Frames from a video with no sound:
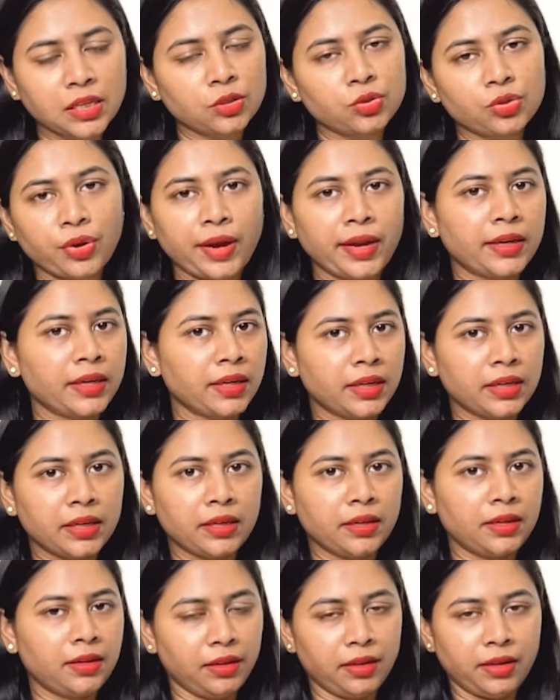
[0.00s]
So I'll
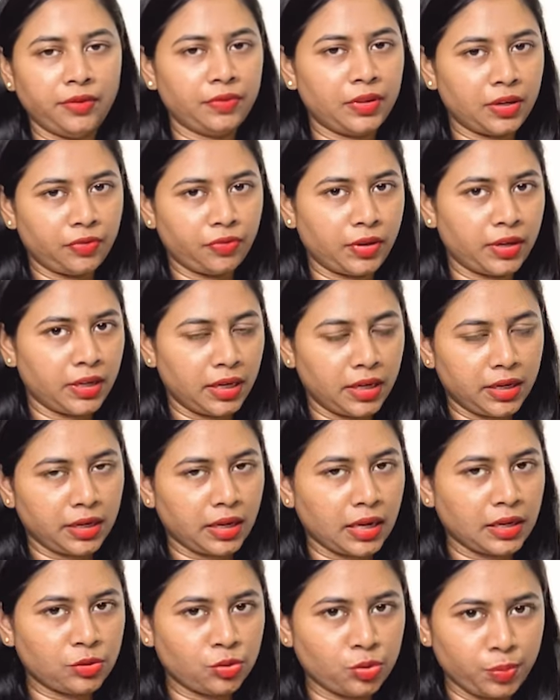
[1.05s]
give that one a try
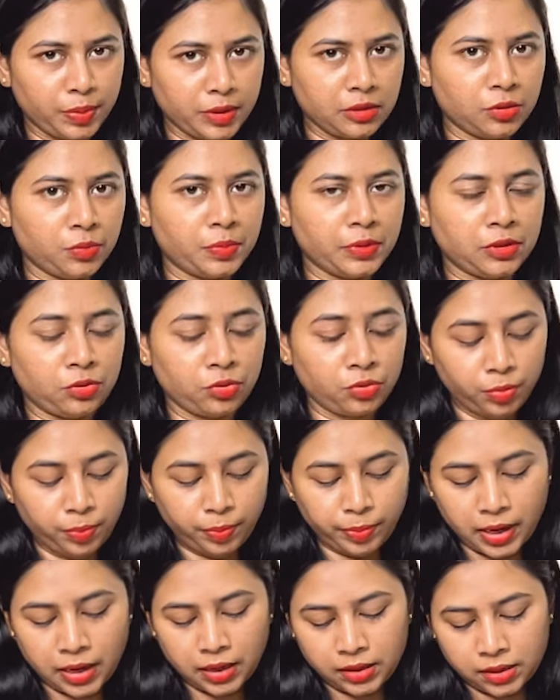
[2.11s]
super soon,
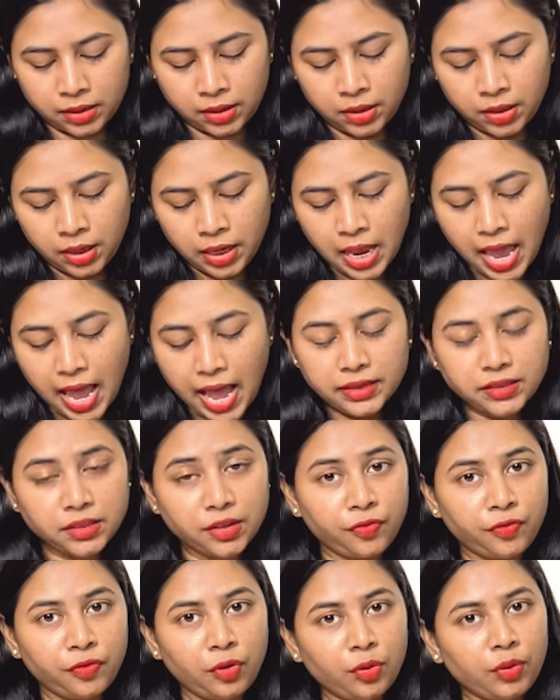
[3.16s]
but as
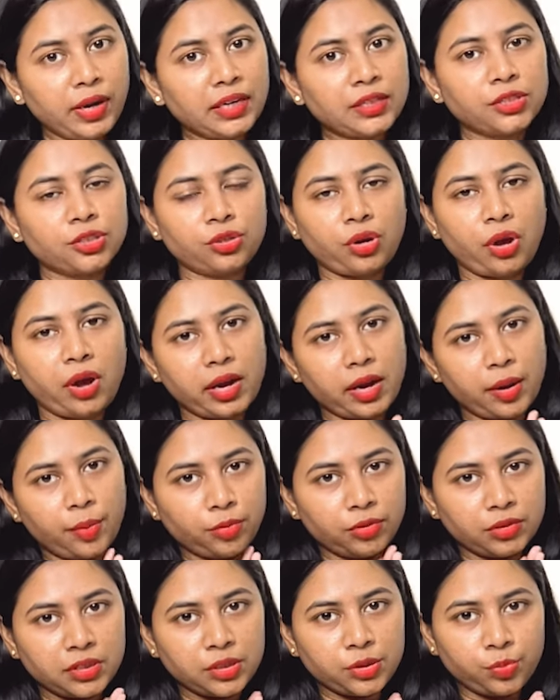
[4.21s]
of now let's talk
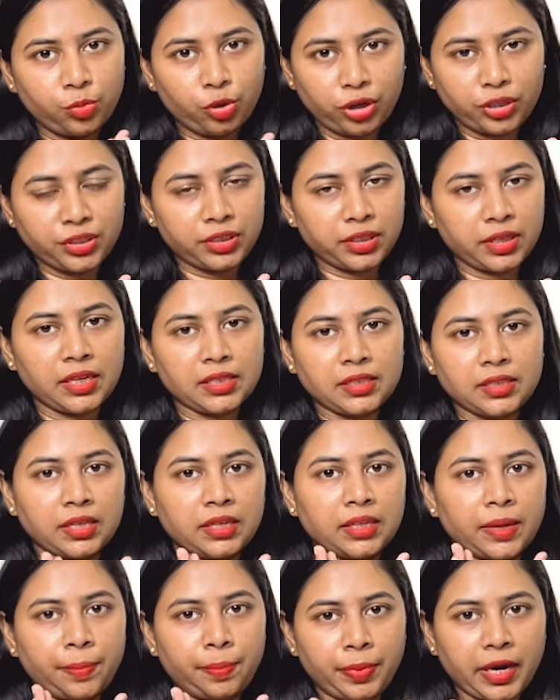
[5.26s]
about this moisturizer,
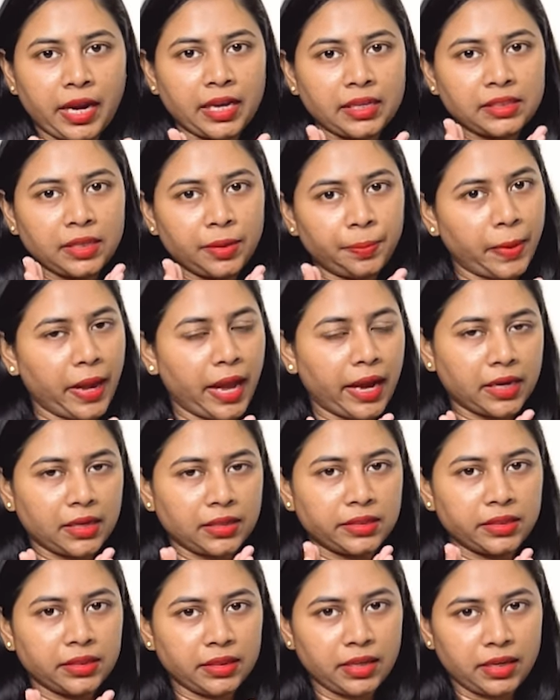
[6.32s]
the pricing,
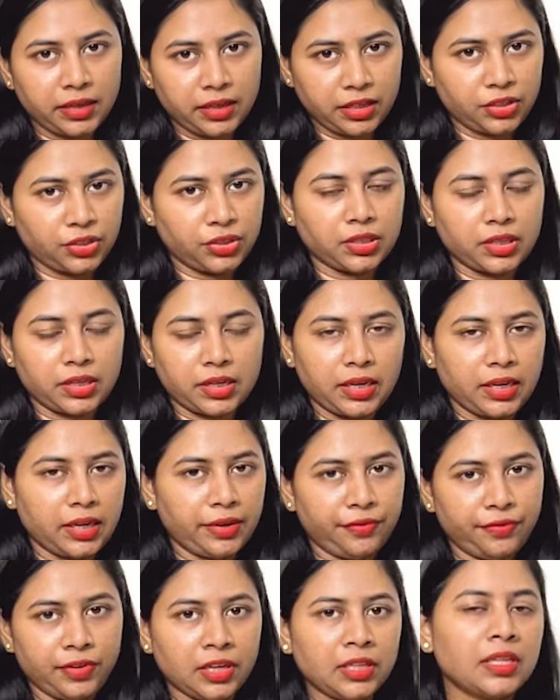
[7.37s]
packaging, the texture and
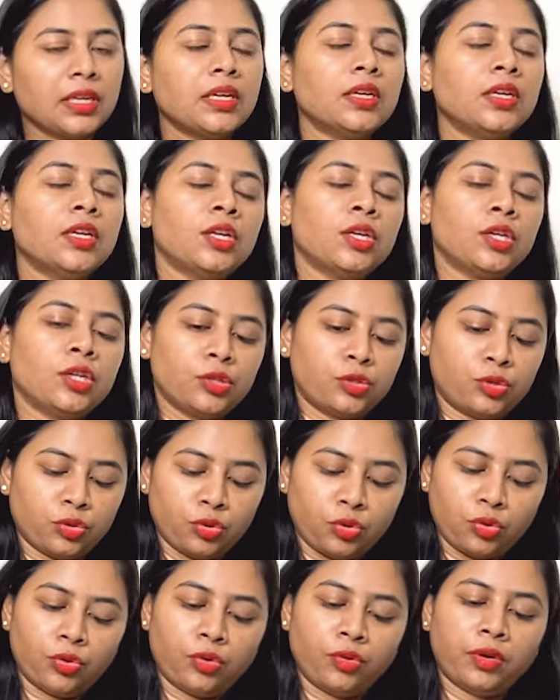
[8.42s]
everything.
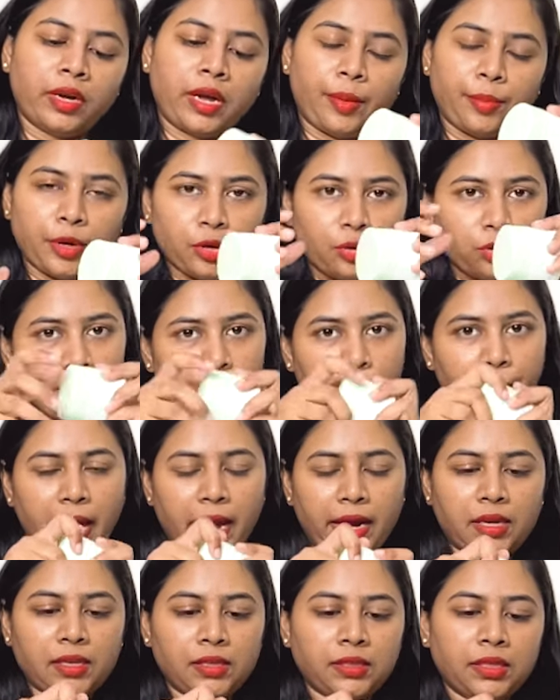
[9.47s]
So coming to the
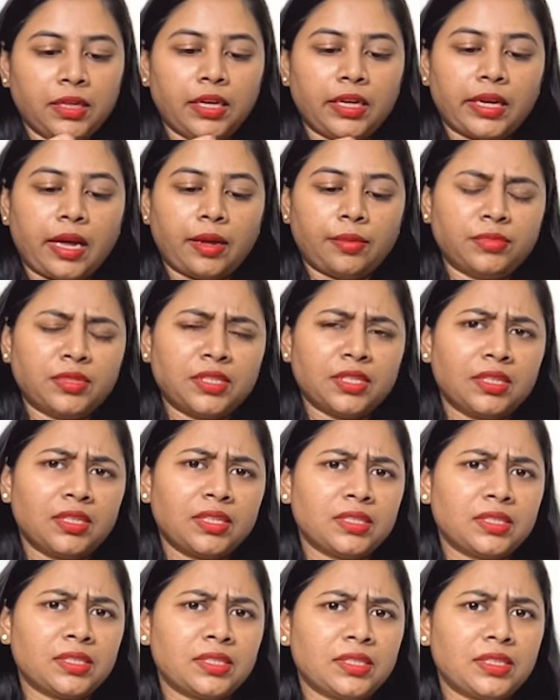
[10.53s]
packaging, it comes in
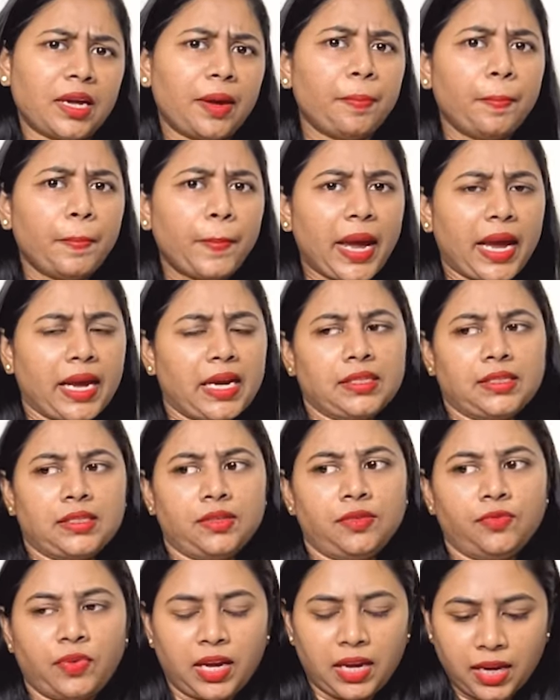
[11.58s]
this tough packaging.
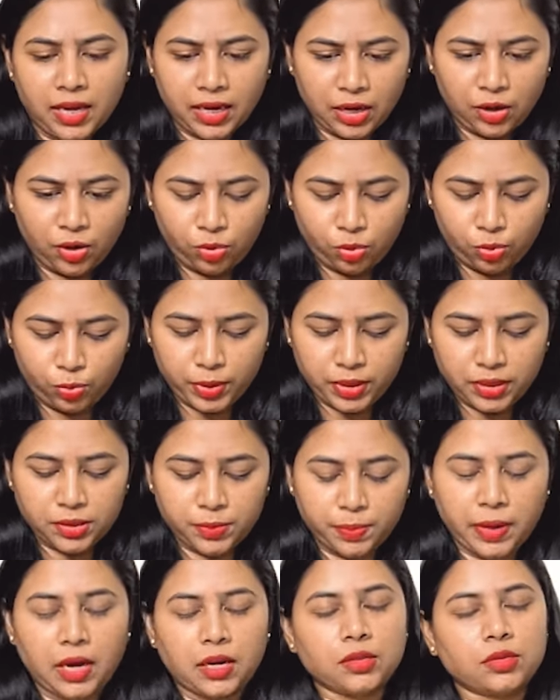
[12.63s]
Why I cannot open this
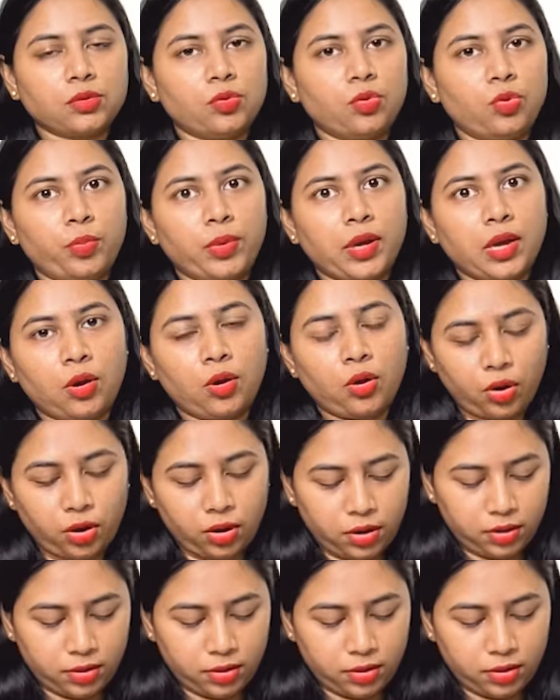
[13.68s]
packaging? Oh my God.